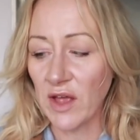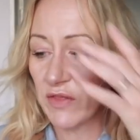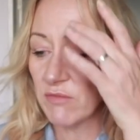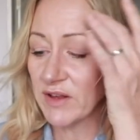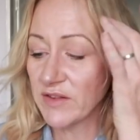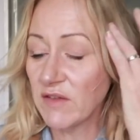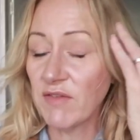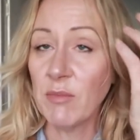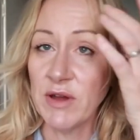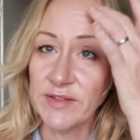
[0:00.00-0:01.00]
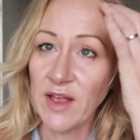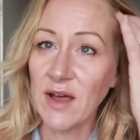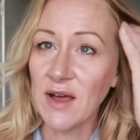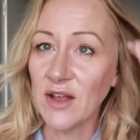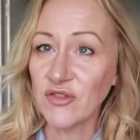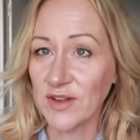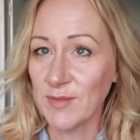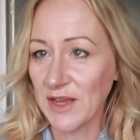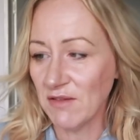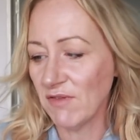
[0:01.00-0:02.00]
and the rest of the fabrics are
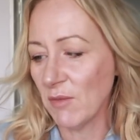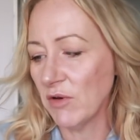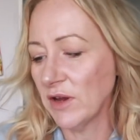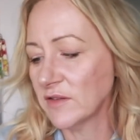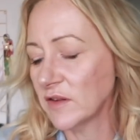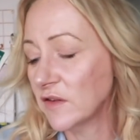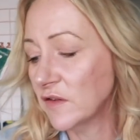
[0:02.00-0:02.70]
dressmaking fabrics.